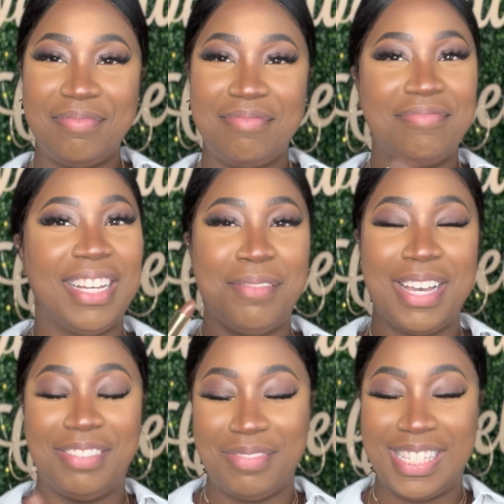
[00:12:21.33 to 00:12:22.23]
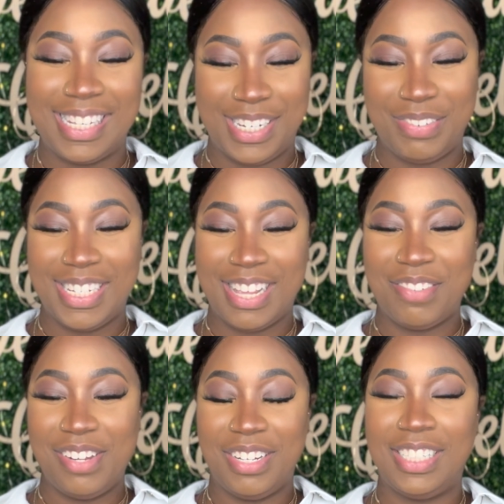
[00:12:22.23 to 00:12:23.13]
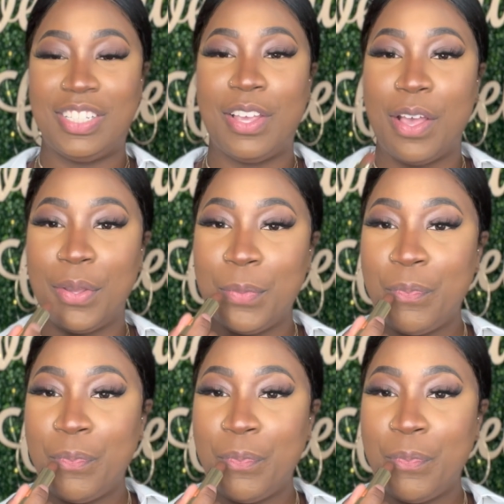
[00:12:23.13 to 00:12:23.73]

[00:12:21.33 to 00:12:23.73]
But I'm gonna have to mess it up because I really want to show y'all.